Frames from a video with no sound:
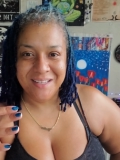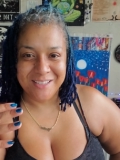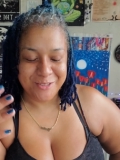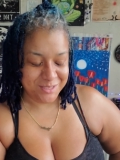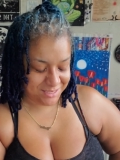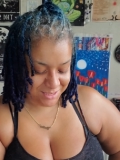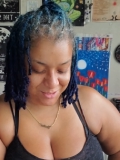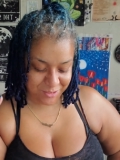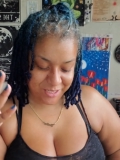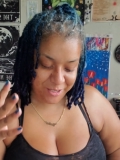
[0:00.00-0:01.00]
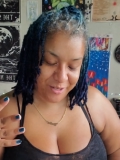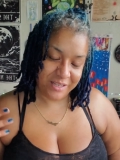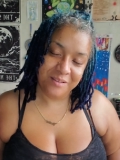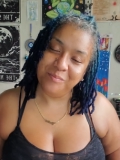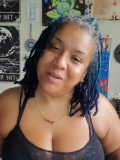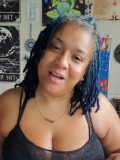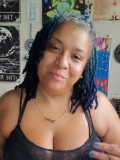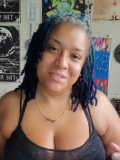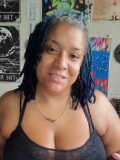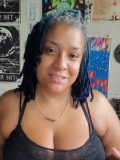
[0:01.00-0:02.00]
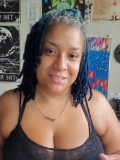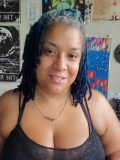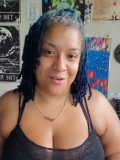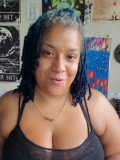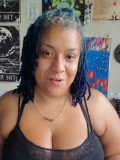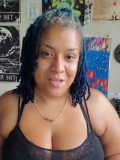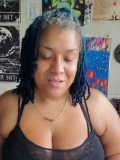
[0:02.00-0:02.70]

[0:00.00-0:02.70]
Like you can still hear it. But I'm gonna just go.